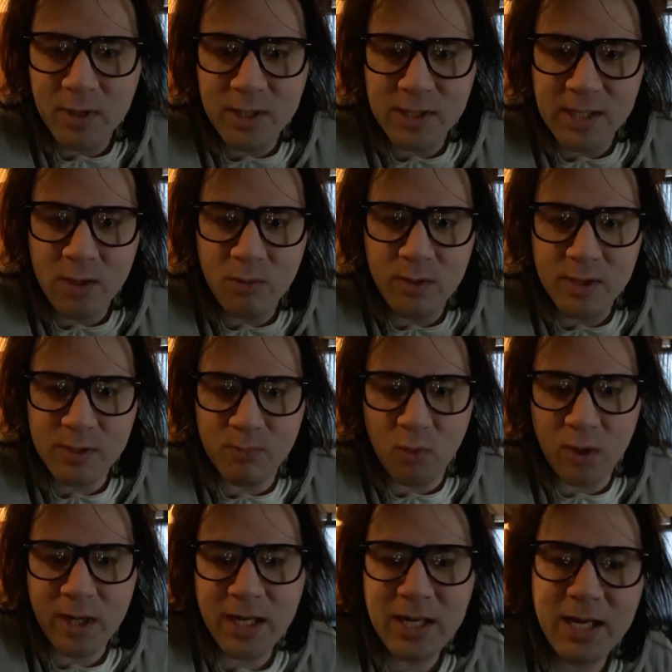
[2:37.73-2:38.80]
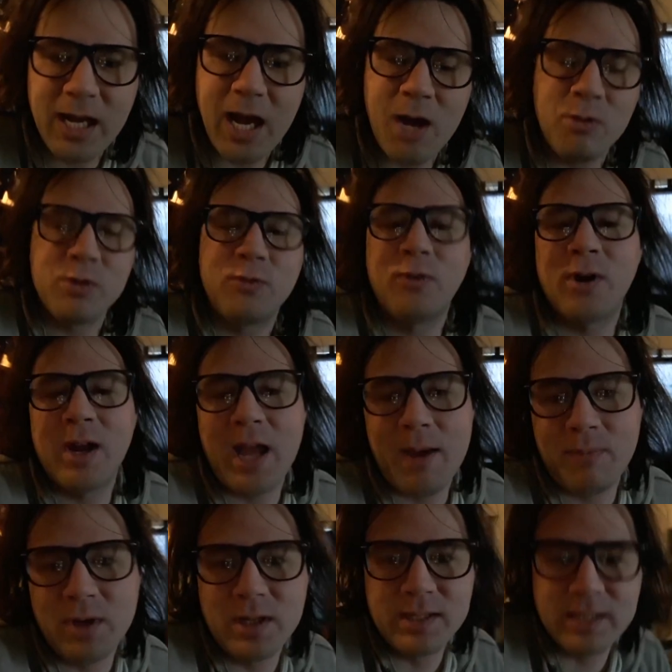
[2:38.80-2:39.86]
to see you this morning. I was very
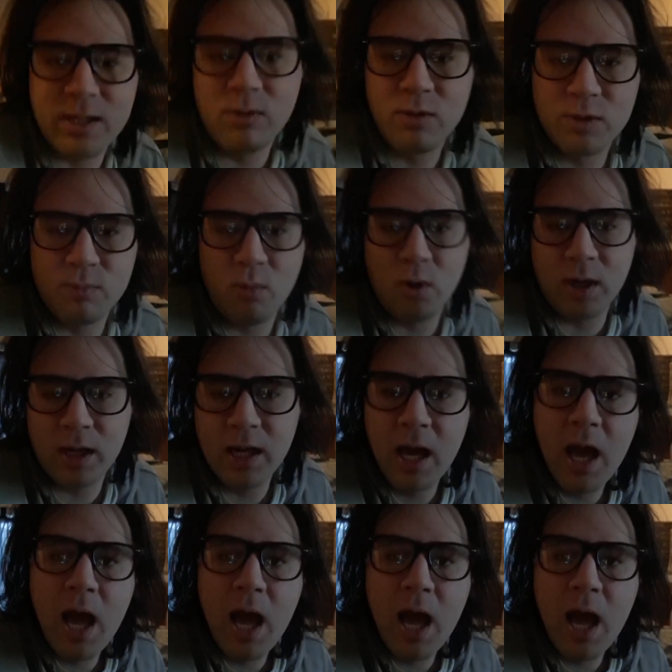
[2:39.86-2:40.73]
happy to see you this morning.